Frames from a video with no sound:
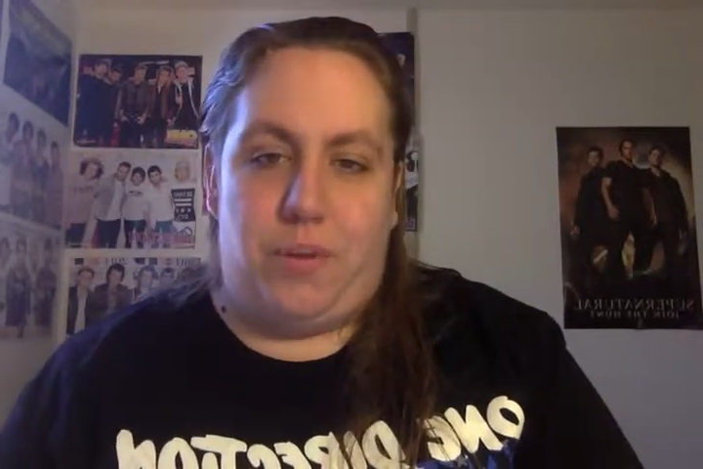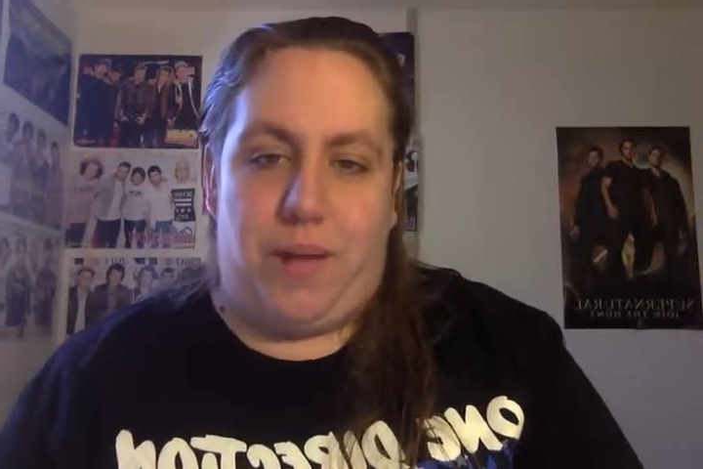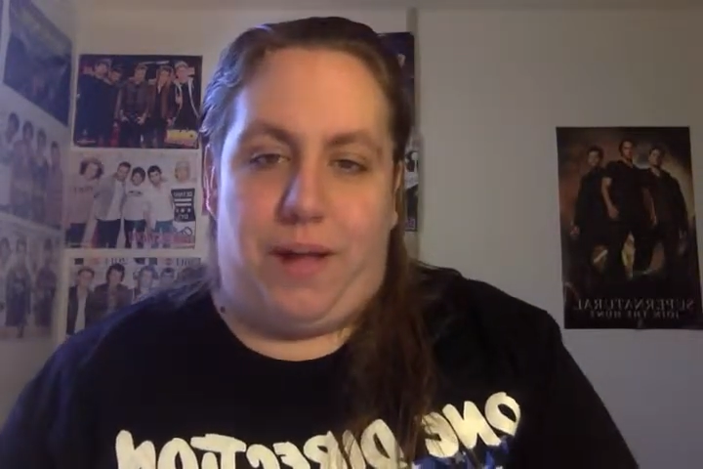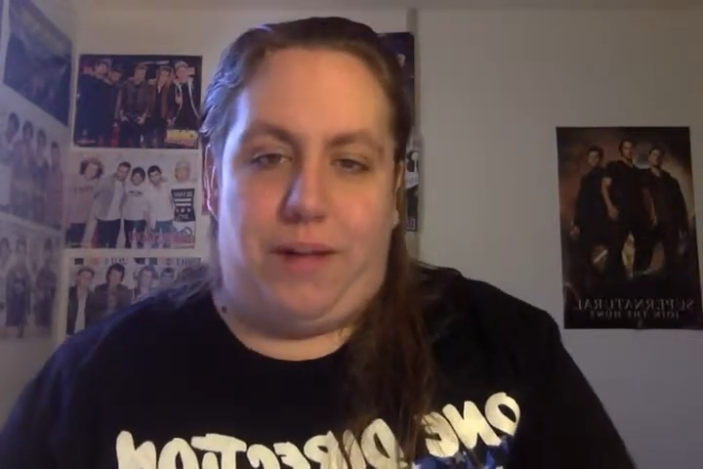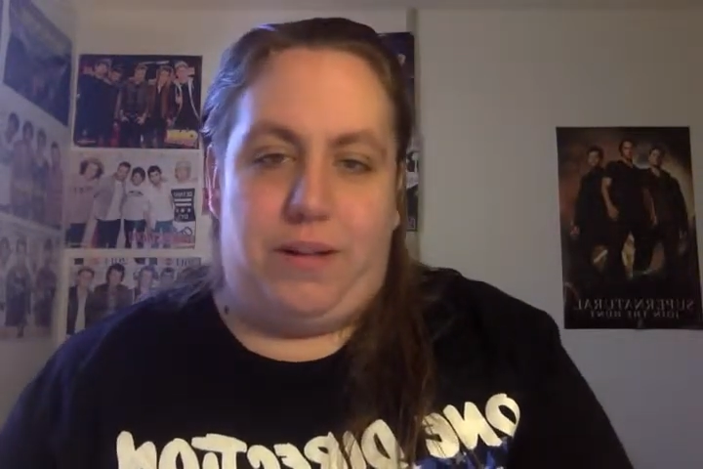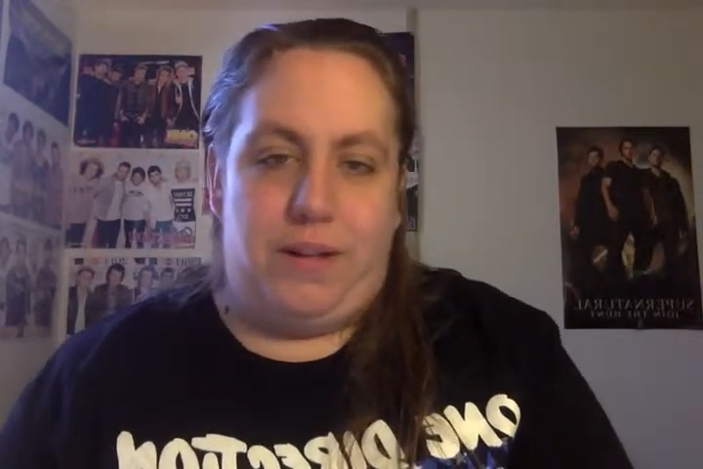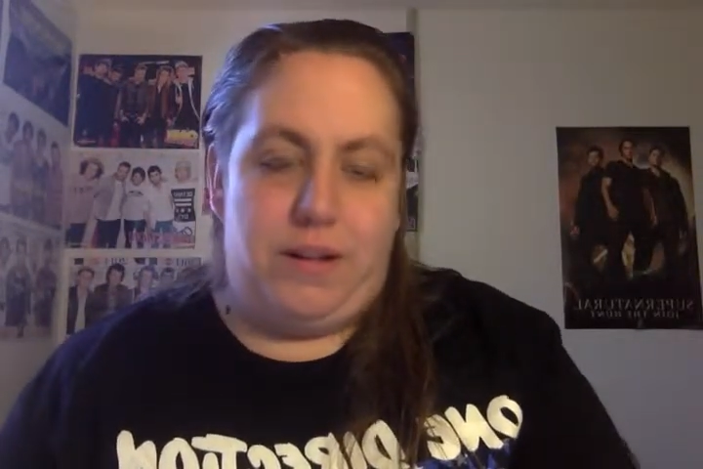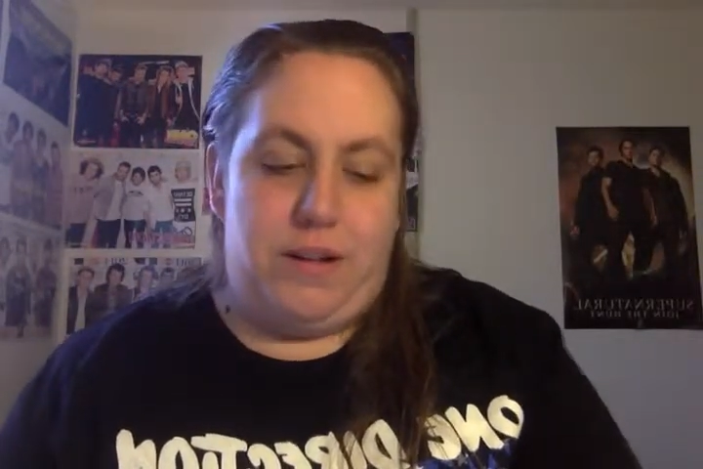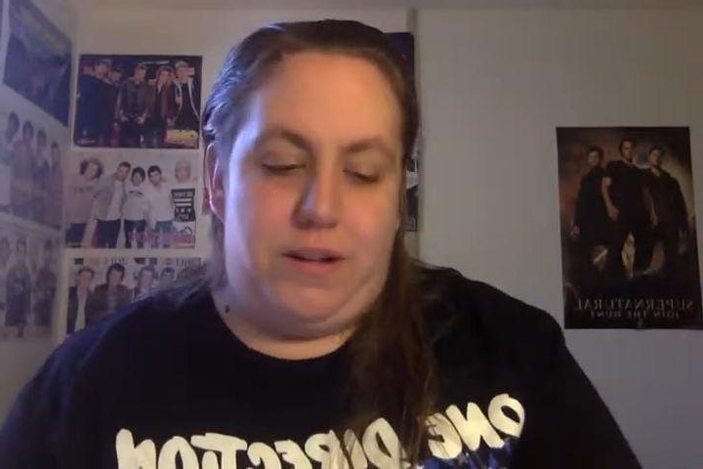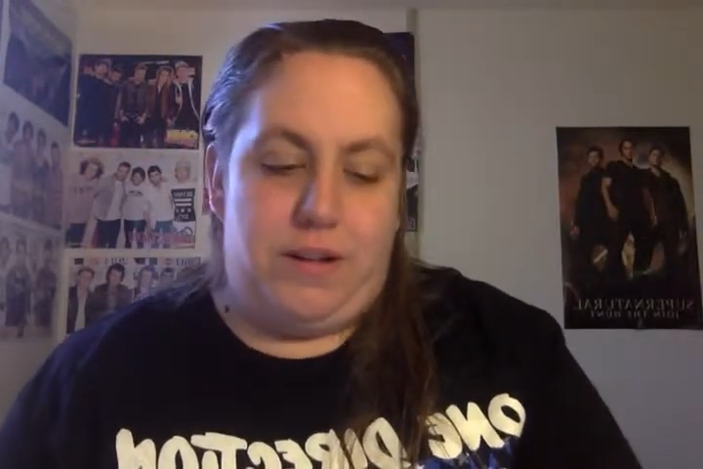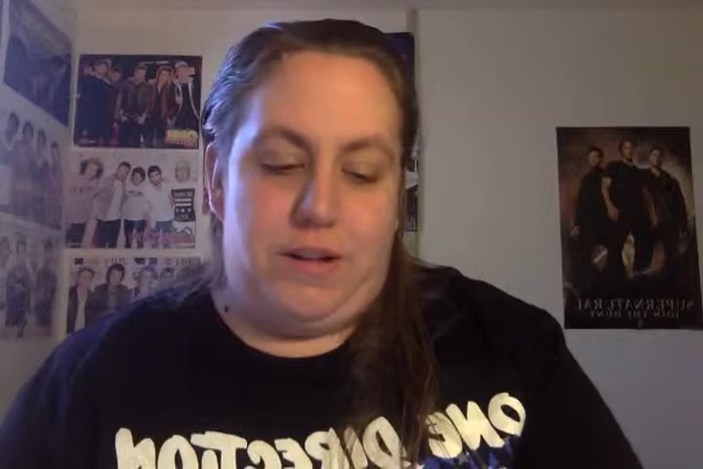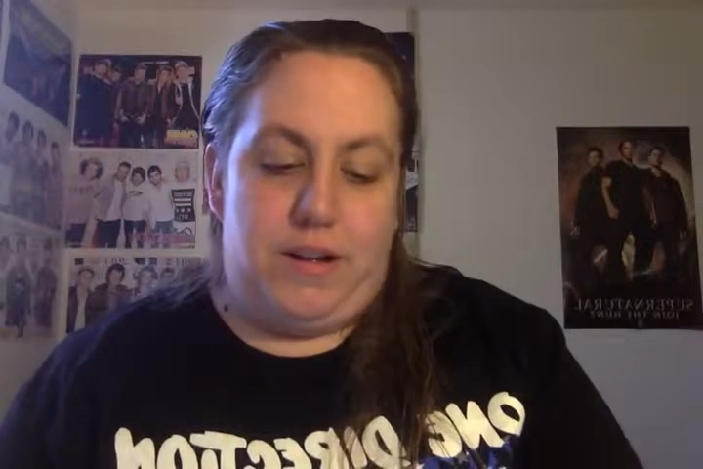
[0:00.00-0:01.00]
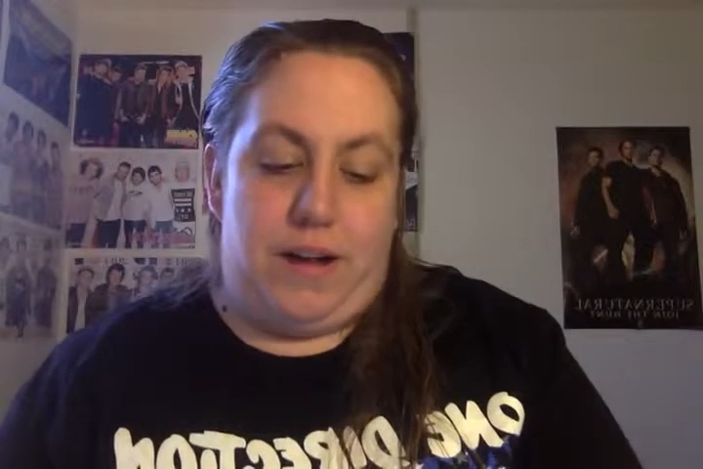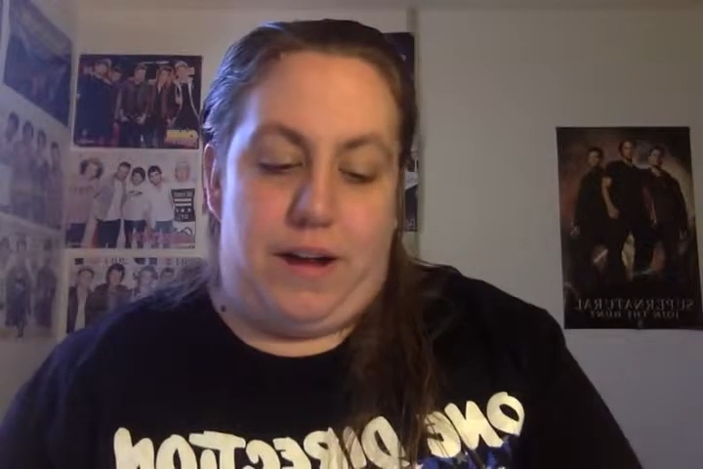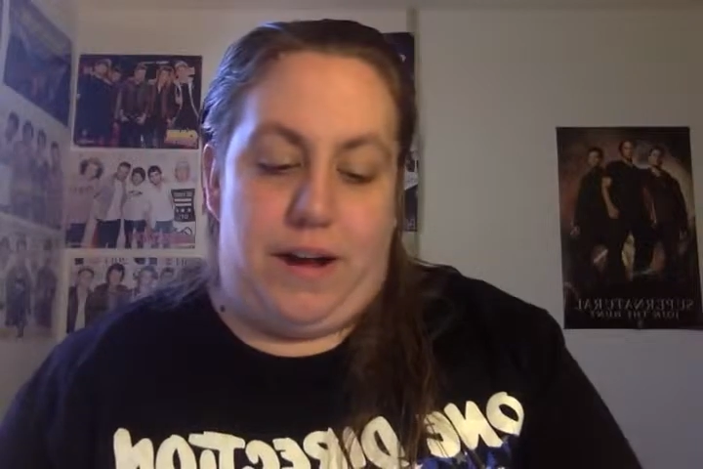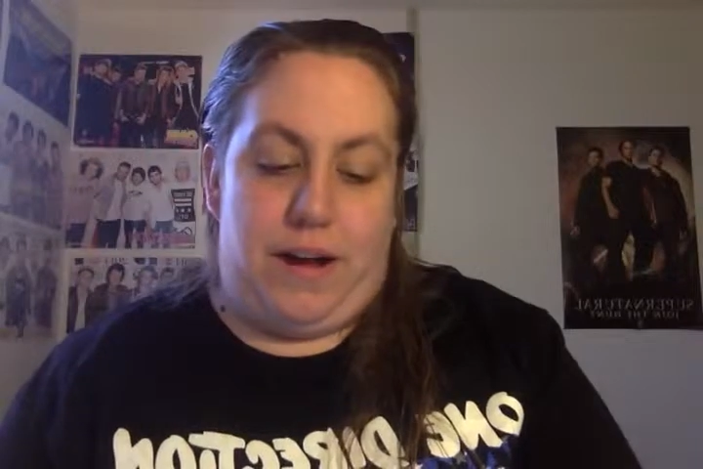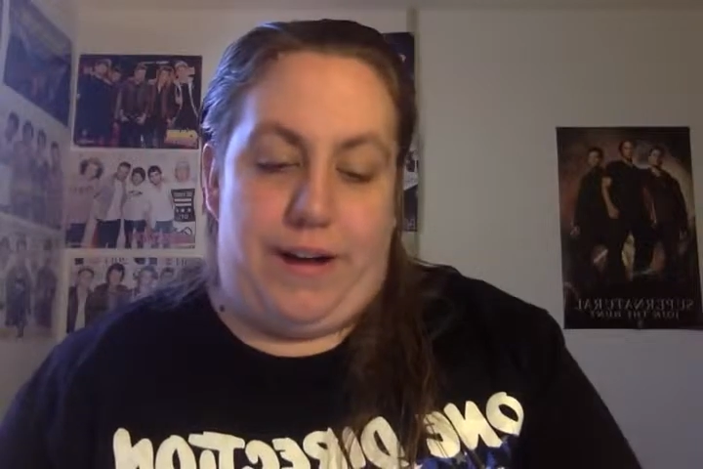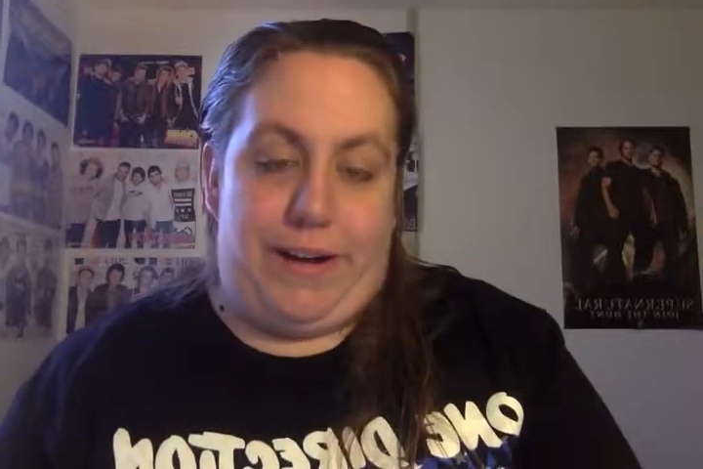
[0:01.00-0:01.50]
well.
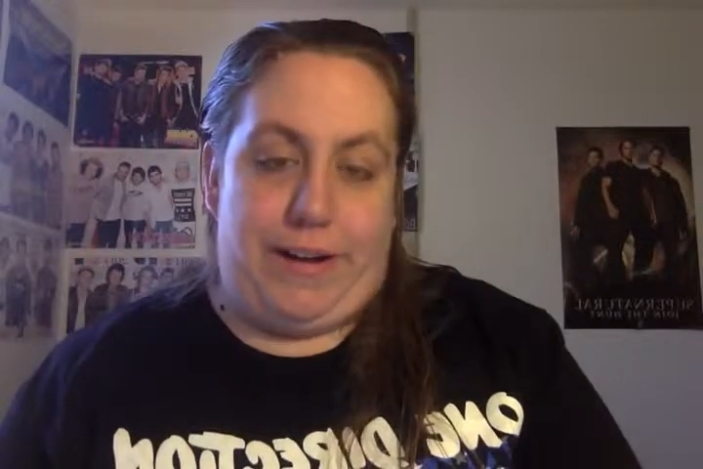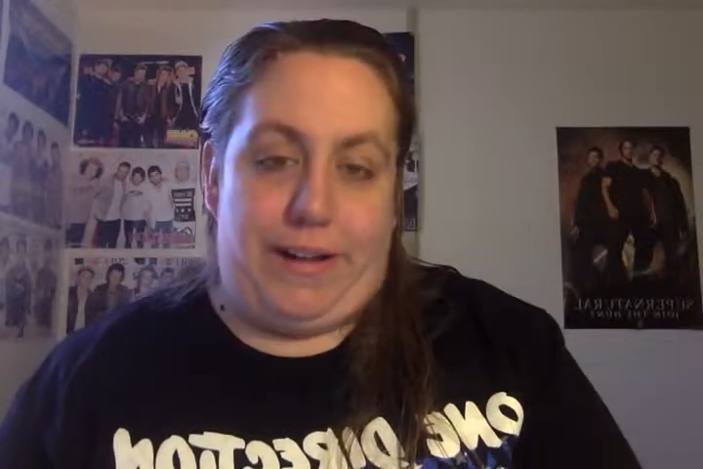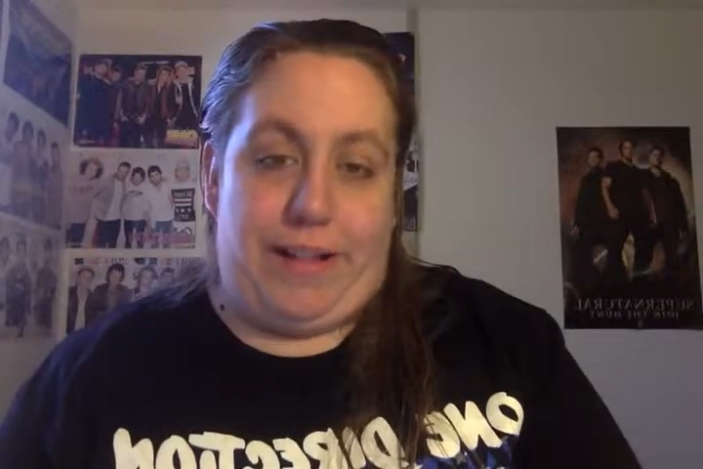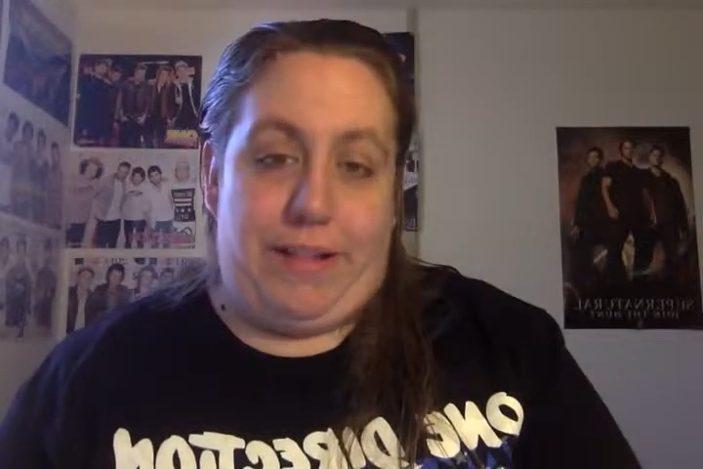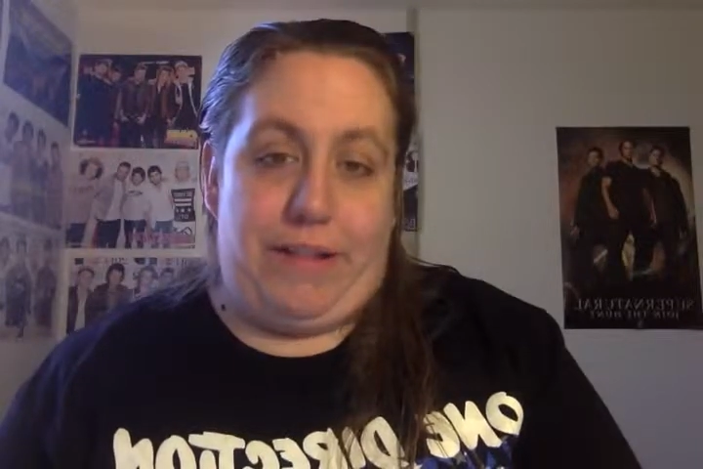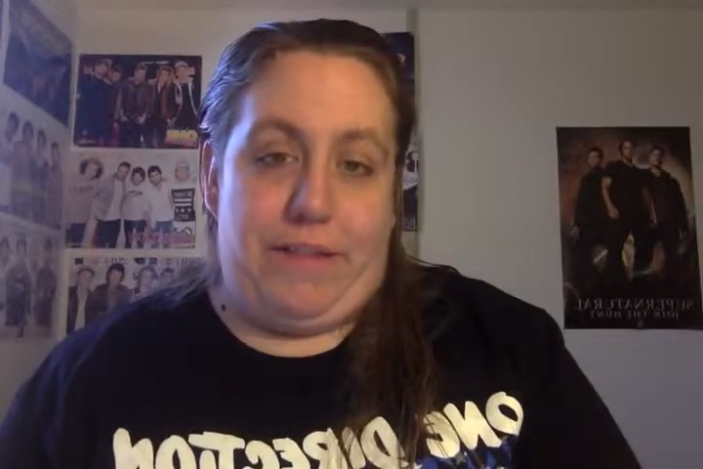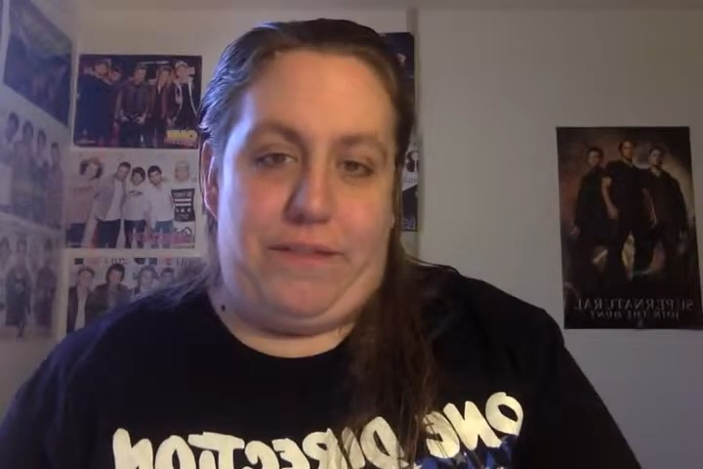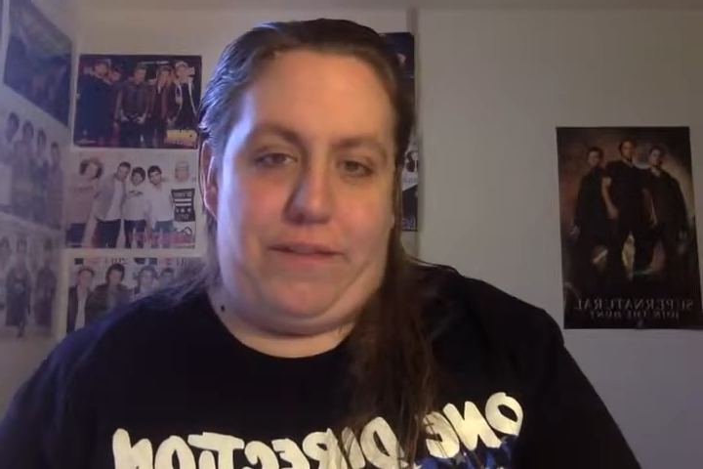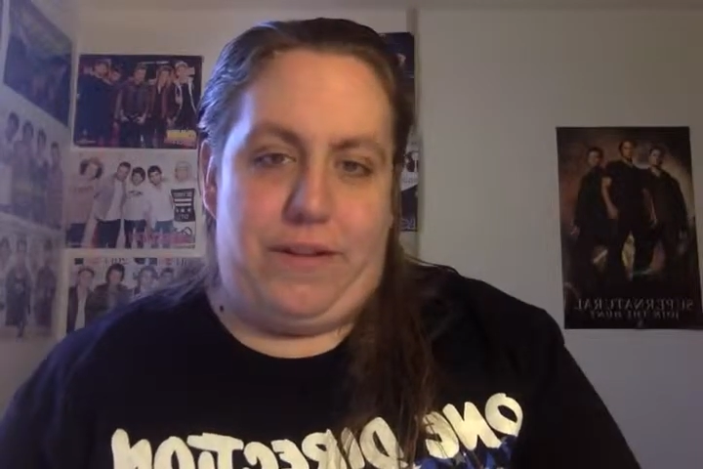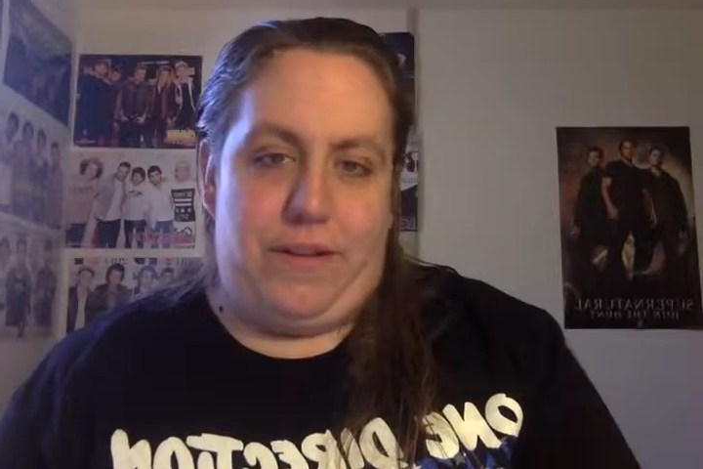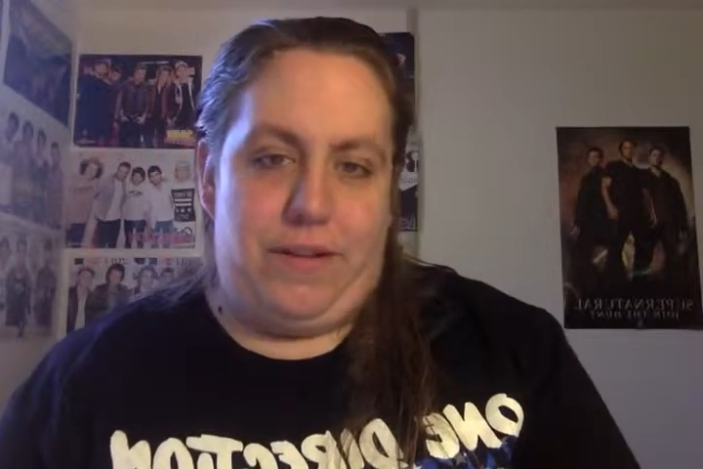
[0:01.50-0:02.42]
I loved